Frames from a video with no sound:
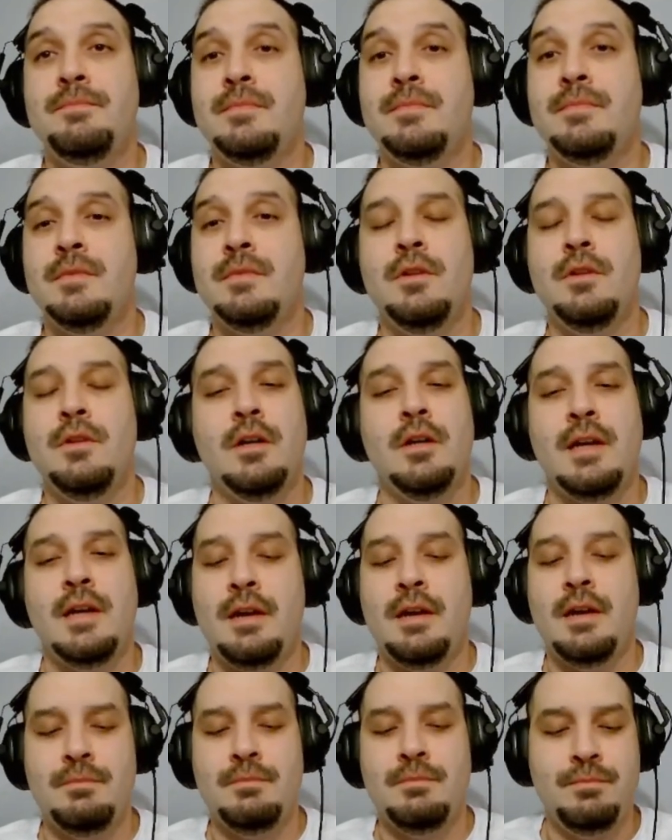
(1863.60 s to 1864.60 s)
Look,
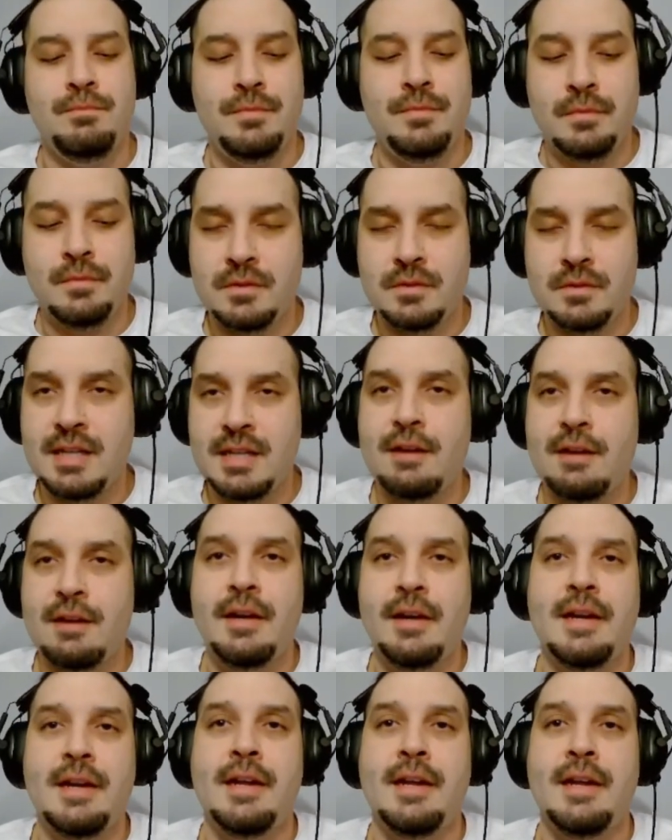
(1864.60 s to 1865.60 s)
Saturday
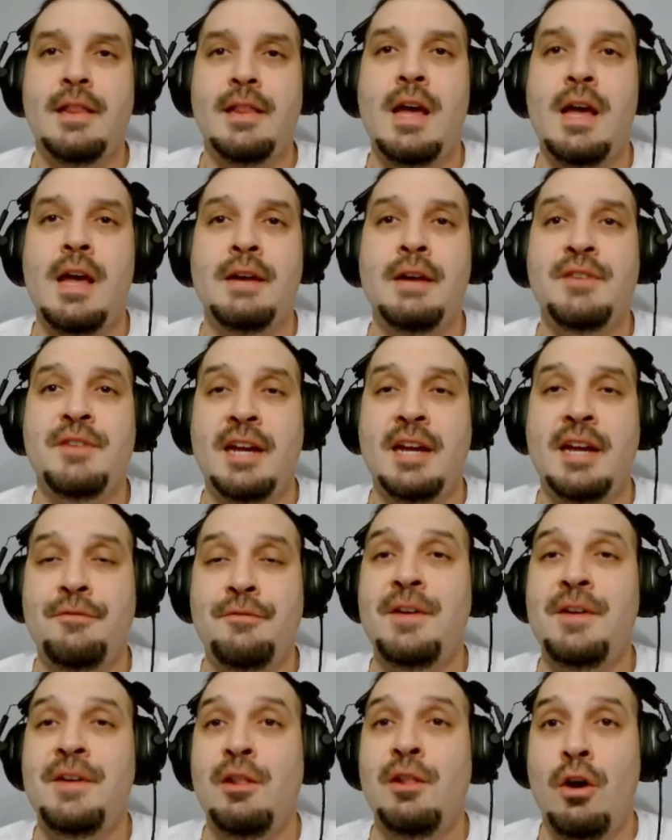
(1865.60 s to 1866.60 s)
Night Live kind of fell
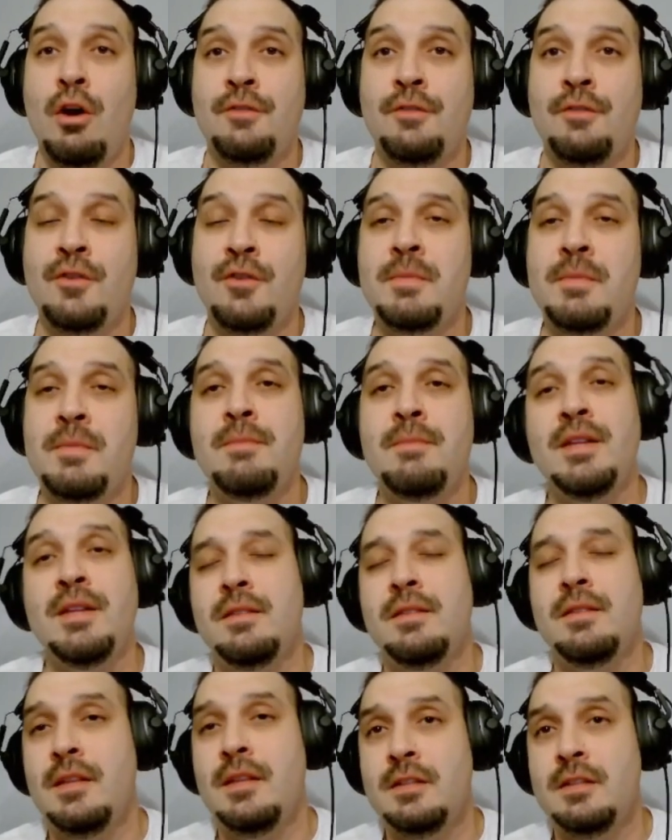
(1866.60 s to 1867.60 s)
off for me, but
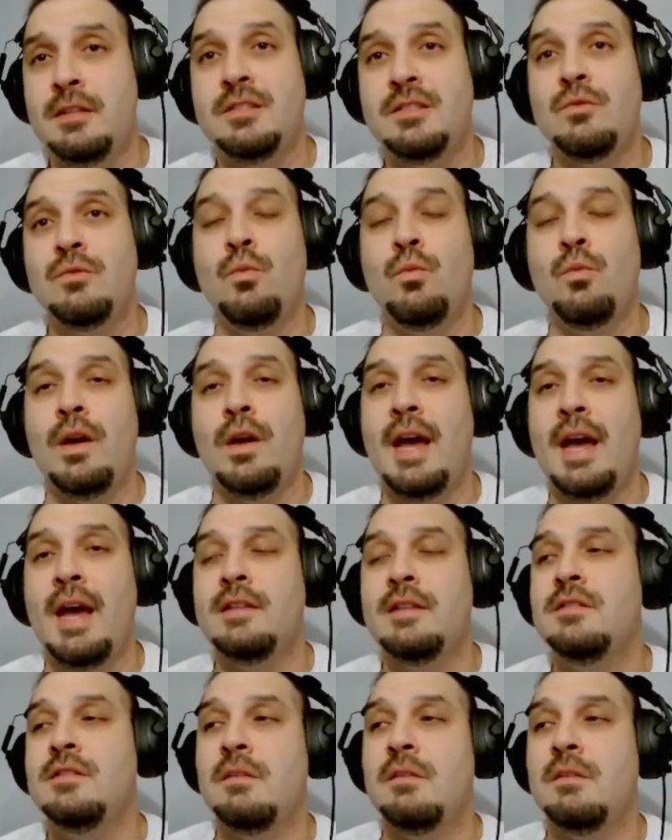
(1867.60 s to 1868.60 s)
this had
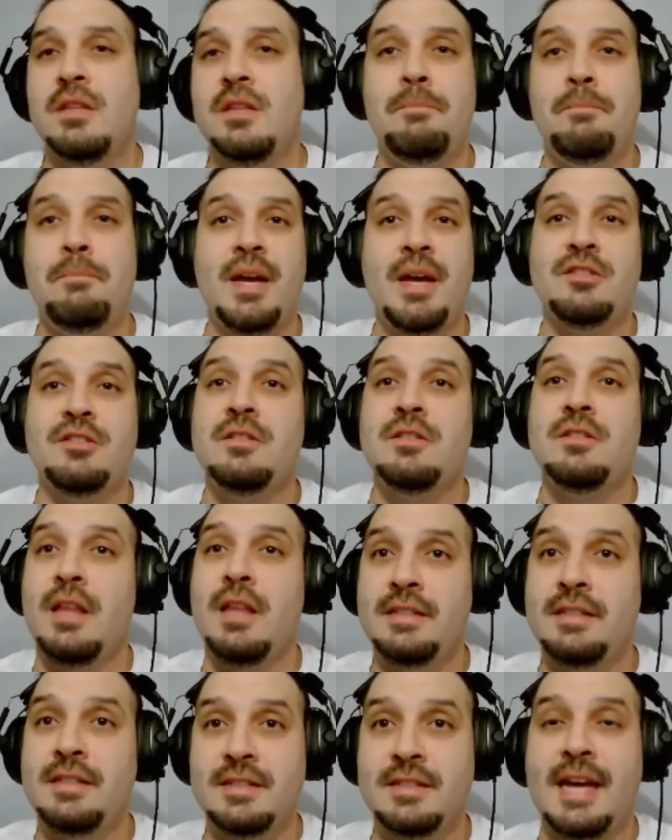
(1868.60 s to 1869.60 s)
some of the best like
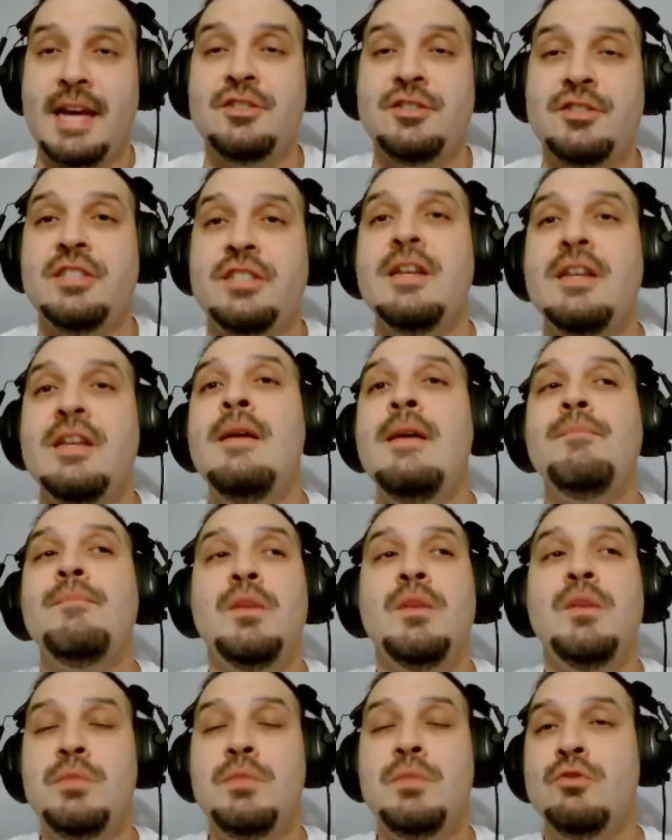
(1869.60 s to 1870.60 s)
sketches. The
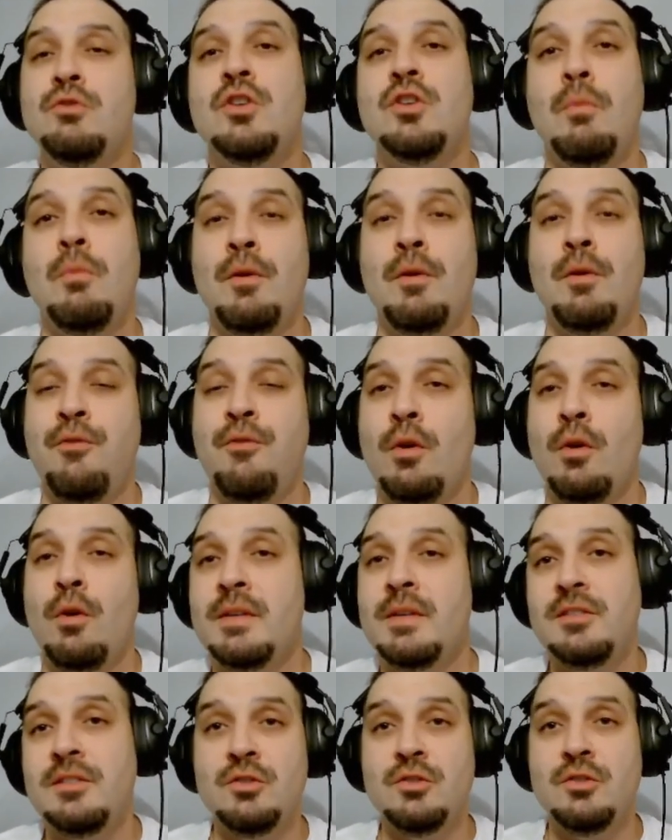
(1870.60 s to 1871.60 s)
musical performances
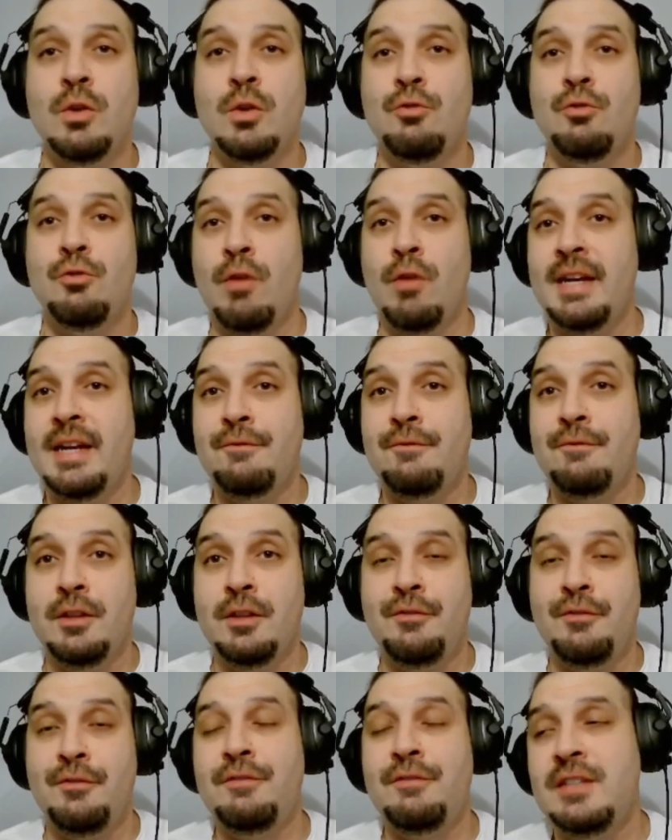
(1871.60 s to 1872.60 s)
were great for the
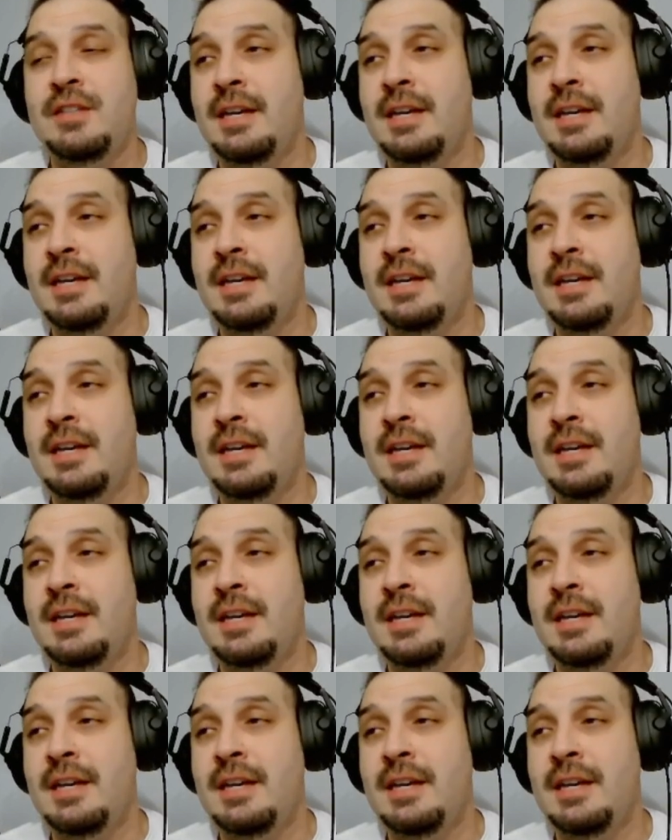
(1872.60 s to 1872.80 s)
50th.